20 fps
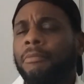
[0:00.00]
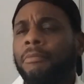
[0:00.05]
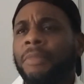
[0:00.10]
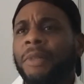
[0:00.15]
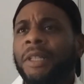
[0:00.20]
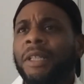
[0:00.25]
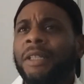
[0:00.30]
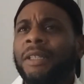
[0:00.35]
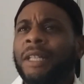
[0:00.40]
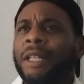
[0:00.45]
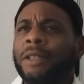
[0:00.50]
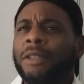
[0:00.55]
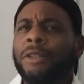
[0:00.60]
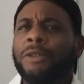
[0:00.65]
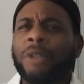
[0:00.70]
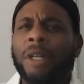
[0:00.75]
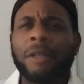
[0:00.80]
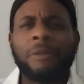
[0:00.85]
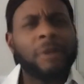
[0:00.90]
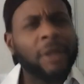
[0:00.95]
But he's actually
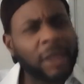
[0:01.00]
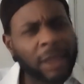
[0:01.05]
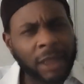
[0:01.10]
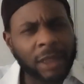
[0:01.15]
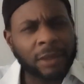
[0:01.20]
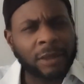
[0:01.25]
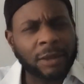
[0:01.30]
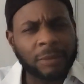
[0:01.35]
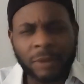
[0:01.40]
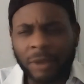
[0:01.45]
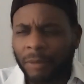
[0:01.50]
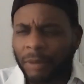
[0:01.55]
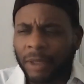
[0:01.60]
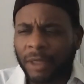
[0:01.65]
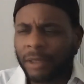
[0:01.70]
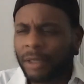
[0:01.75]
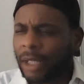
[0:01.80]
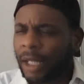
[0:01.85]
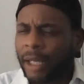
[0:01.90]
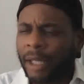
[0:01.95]
trying to run against him. So
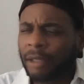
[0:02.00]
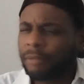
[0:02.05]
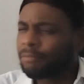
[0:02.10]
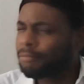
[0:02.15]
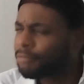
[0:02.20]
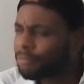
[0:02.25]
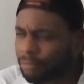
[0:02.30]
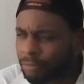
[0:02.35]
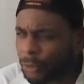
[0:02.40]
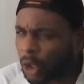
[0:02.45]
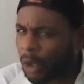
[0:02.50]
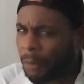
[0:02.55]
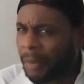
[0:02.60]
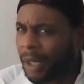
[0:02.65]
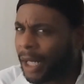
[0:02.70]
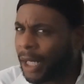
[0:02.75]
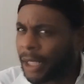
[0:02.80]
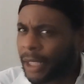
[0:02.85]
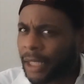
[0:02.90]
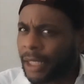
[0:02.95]
it's like
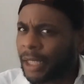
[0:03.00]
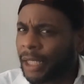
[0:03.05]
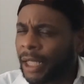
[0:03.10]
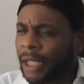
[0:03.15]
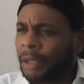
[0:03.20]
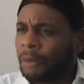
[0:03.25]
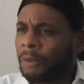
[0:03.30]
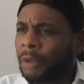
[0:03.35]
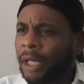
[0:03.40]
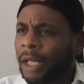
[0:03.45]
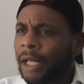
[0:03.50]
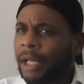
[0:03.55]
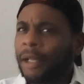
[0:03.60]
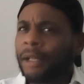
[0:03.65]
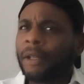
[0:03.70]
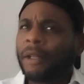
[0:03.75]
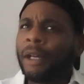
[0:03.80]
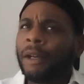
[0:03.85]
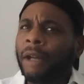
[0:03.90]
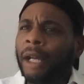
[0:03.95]
nobody in
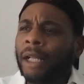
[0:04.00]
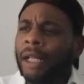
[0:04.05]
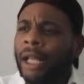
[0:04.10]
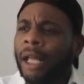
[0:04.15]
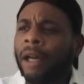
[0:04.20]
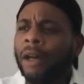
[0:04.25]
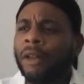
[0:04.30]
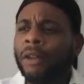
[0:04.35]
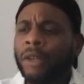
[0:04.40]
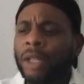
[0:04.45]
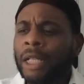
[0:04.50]
right now,